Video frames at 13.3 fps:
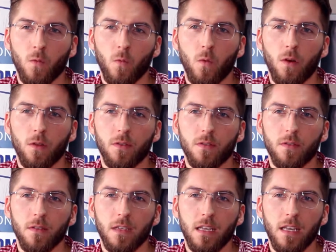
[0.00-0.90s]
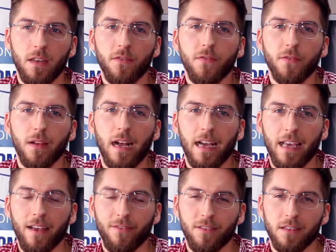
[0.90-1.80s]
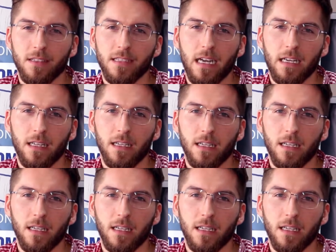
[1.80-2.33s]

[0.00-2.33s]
what if I haven't decided